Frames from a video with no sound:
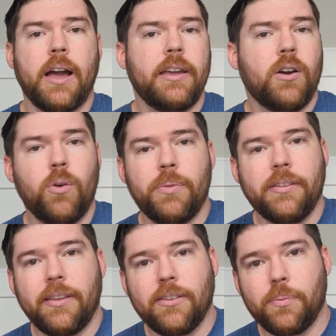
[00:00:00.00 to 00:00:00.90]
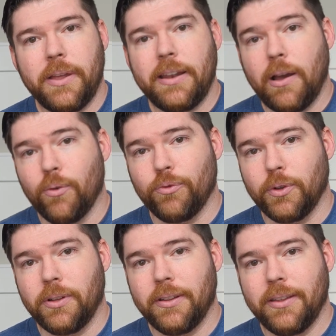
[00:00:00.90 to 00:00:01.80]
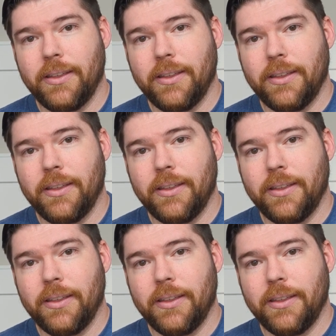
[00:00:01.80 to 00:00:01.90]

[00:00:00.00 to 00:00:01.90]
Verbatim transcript: I hope this has been helpful.